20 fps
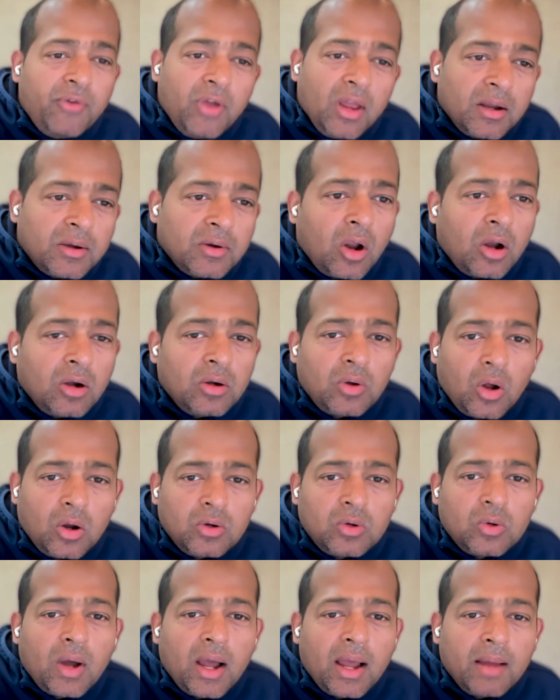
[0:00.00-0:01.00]
If you had not
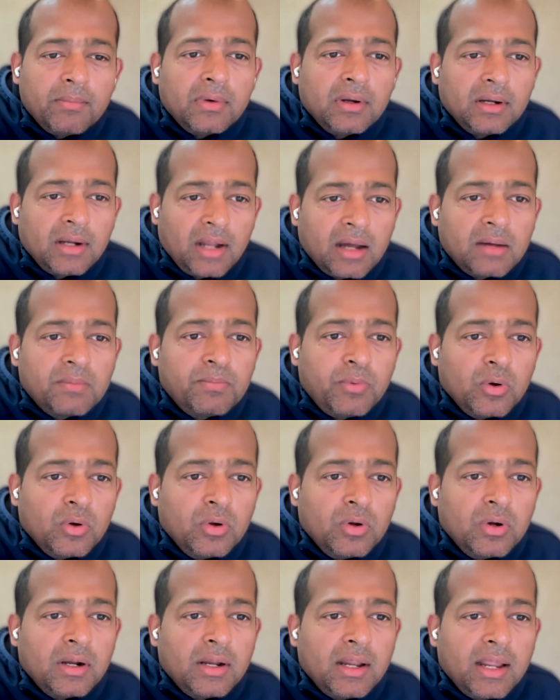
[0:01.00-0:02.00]
gone to IIM
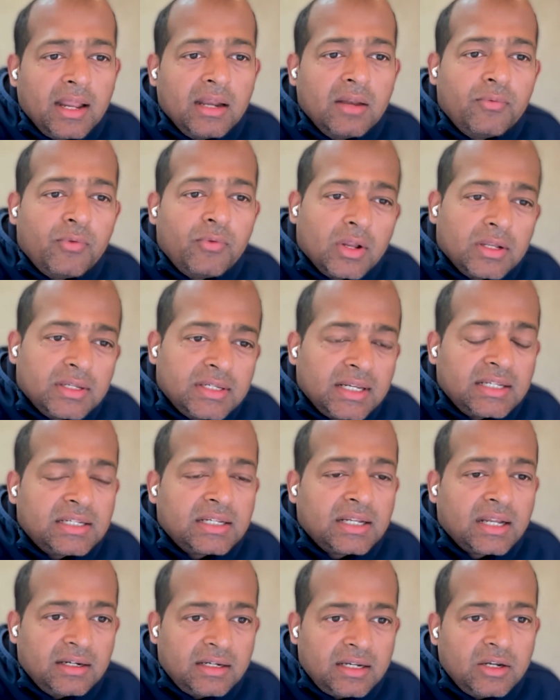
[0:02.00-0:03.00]
Nagpur, and if you had
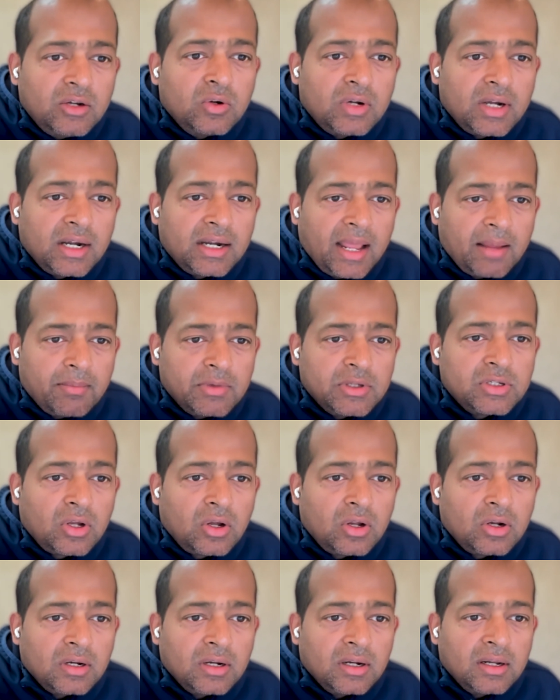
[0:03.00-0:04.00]
just continued at
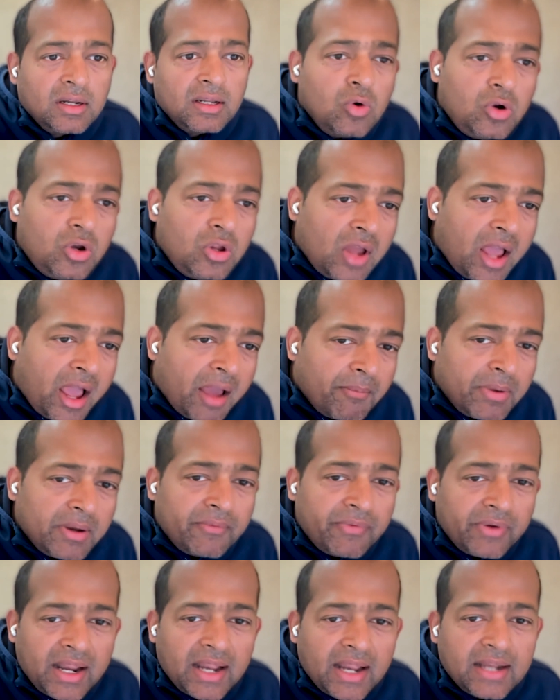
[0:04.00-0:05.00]
Amazon, would you have
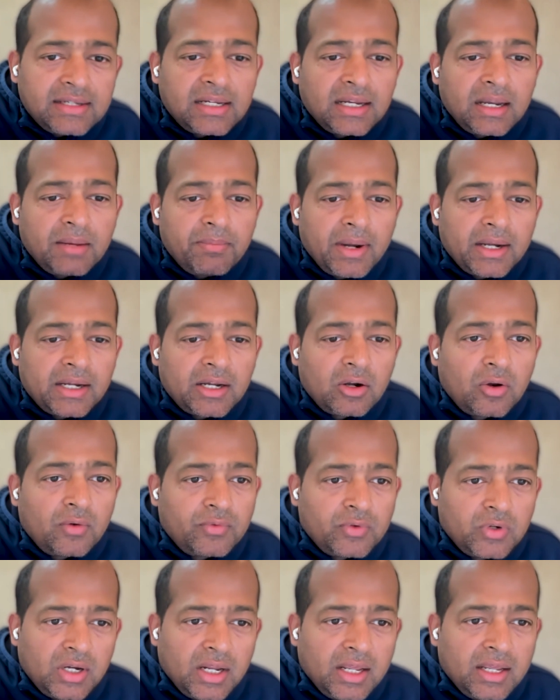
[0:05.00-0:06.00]
been financially better
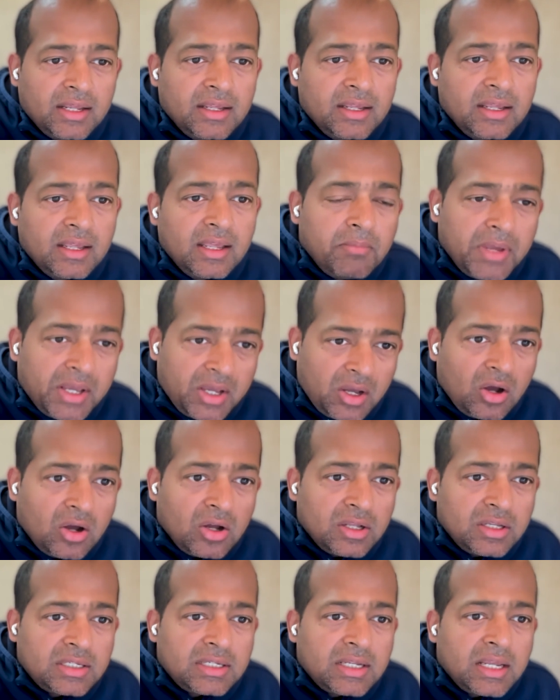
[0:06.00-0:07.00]
off today?
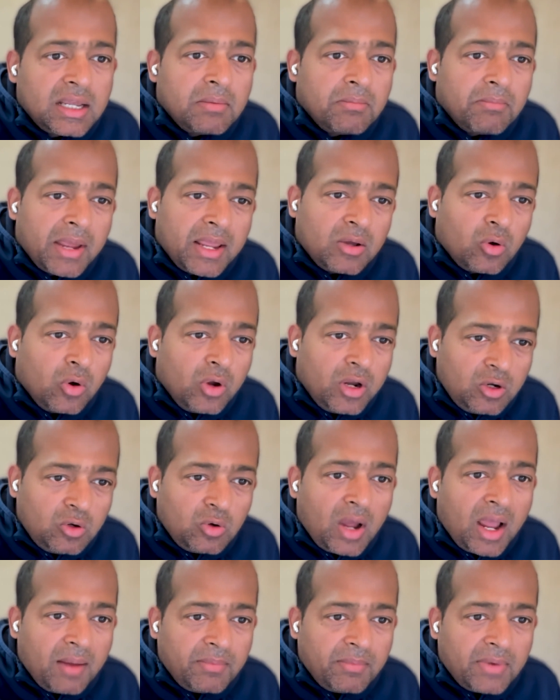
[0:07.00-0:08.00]
Because by going
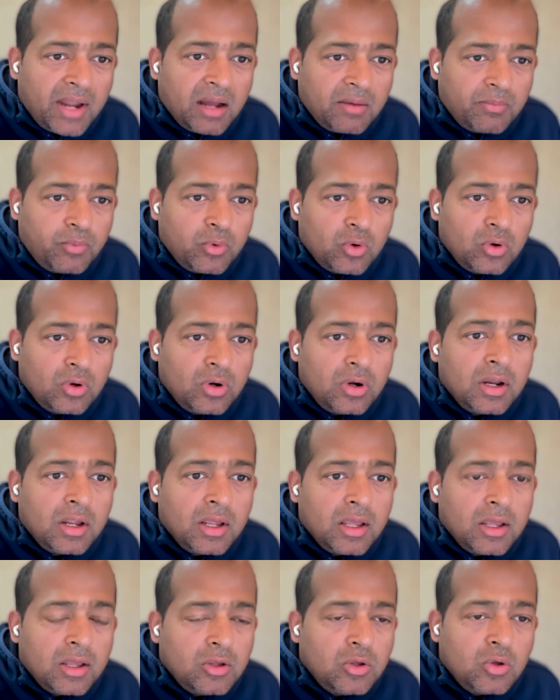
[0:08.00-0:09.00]
to IIM Nagpur,
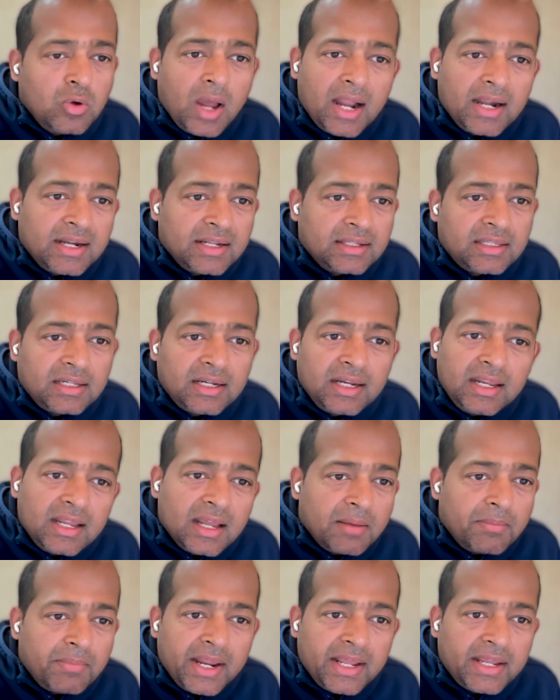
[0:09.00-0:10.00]
you had a
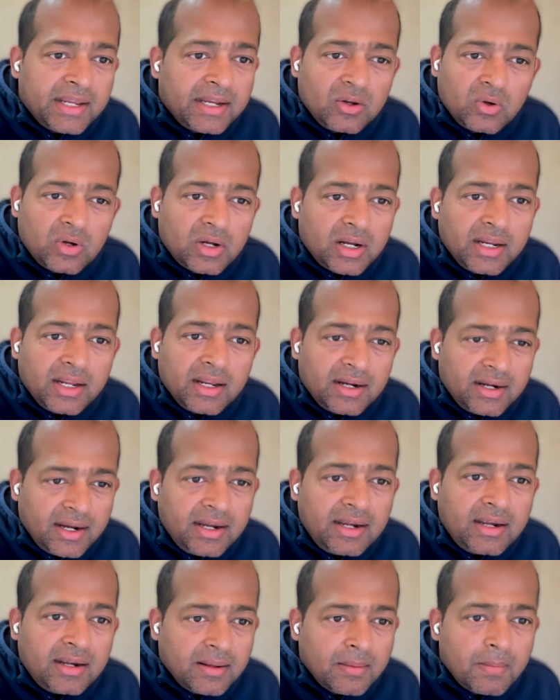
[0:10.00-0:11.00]
3-year break in your career,
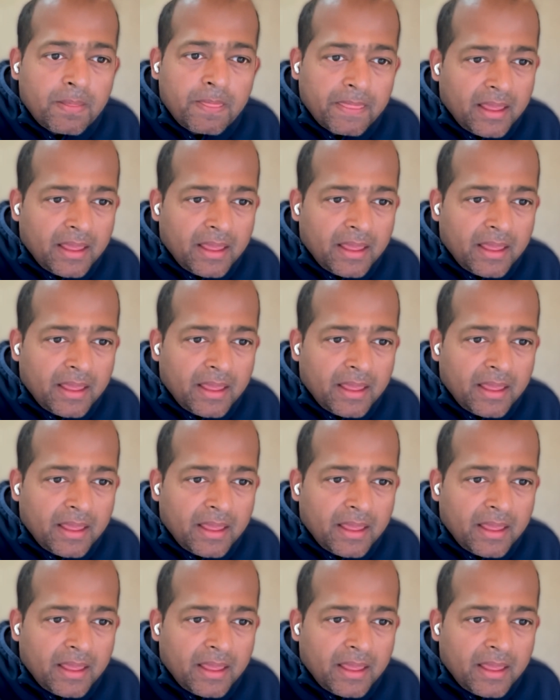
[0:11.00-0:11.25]
right?